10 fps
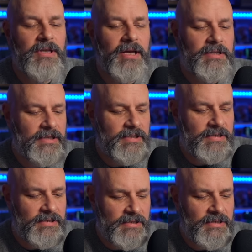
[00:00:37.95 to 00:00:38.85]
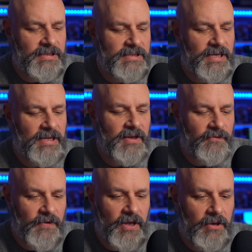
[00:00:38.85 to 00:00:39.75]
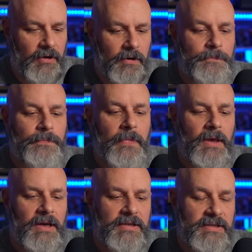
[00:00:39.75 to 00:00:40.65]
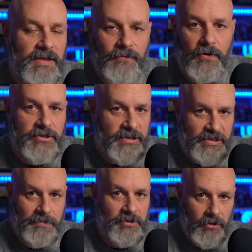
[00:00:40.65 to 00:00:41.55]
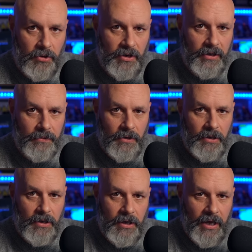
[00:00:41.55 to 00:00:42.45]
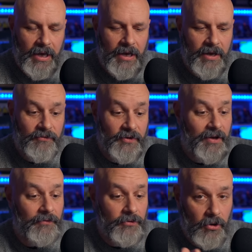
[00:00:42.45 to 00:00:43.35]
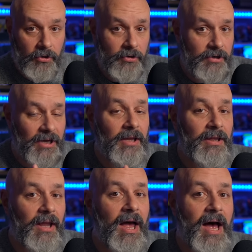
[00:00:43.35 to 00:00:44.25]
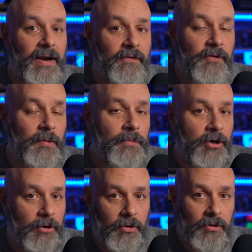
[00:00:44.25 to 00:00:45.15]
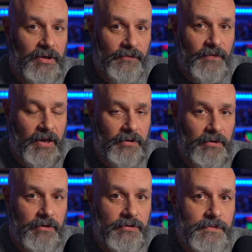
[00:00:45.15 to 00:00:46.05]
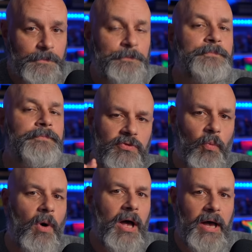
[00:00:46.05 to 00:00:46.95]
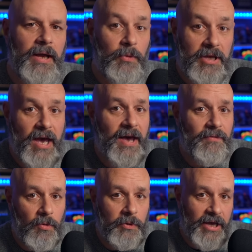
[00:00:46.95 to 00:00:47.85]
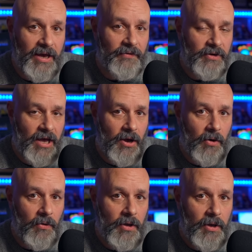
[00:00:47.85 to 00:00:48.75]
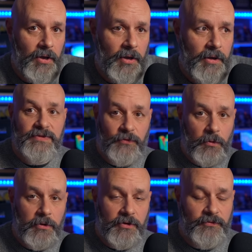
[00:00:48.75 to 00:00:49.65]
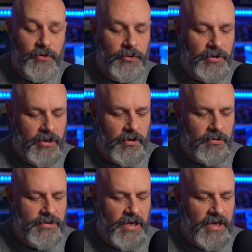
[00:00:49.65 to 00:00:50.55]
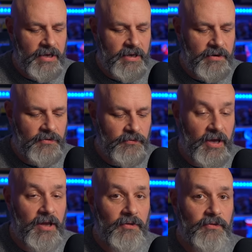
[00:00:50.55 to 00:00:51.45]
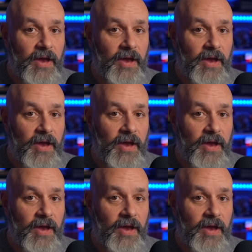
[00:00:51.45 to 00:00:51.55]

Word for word: like to say that failure is the first attempt in learning. And Valve learned a lot from their early failures, which is why we have what we have now. So fast forward a few years, and Valve